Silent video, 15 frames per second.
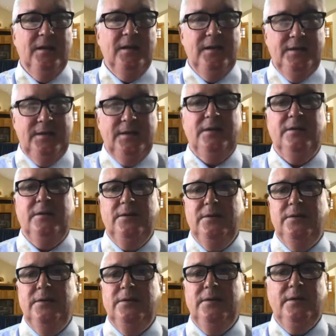is
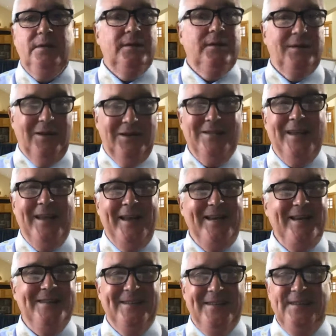include those
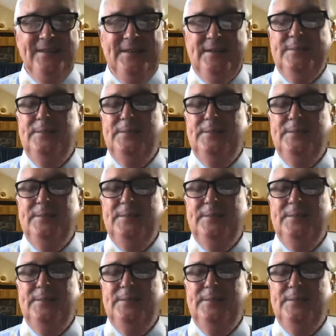lady teachers